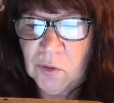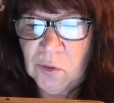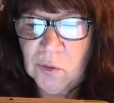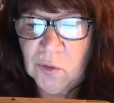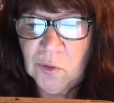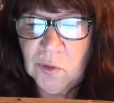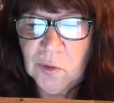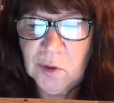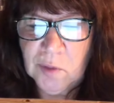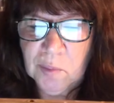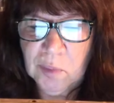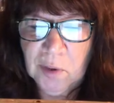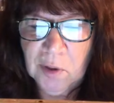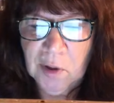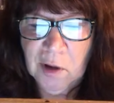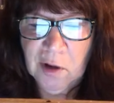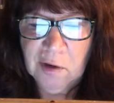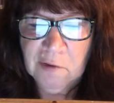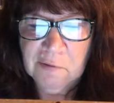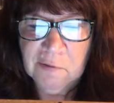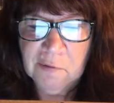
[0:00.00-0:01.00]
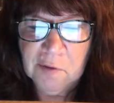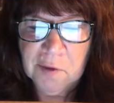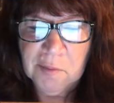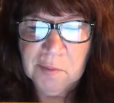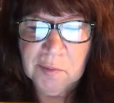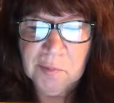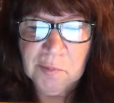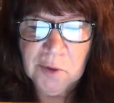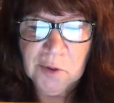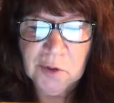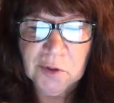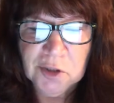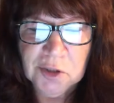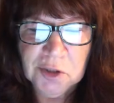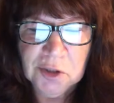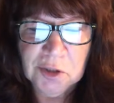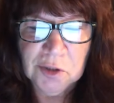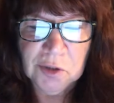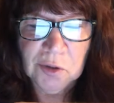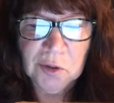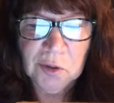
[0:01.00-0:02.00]
or apply for a
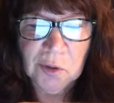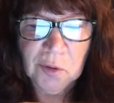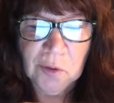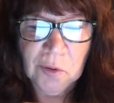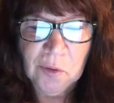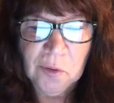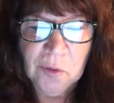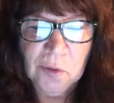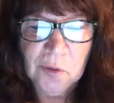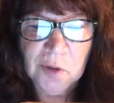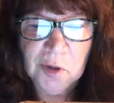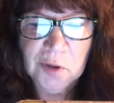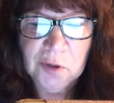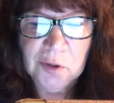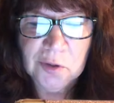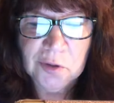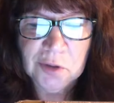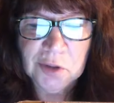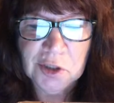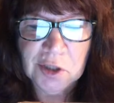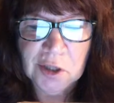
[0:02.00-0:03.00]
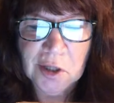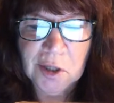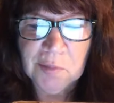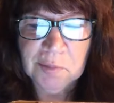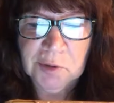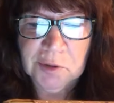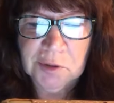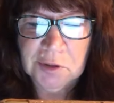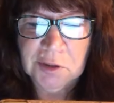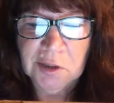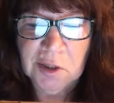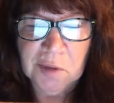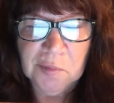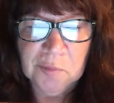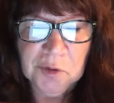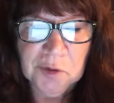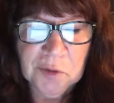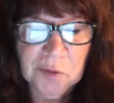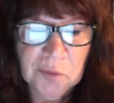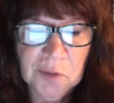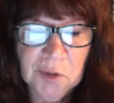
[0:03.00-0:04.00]
promotion or, or a new job could come
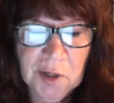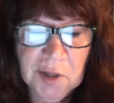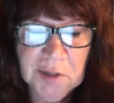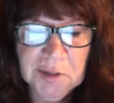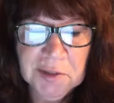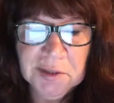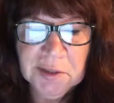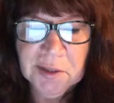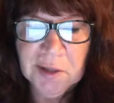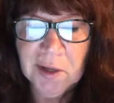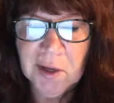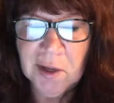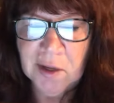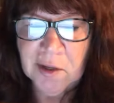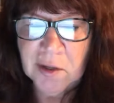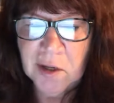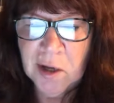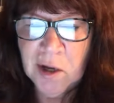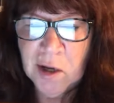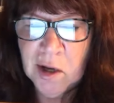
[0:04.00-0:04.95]
your way today,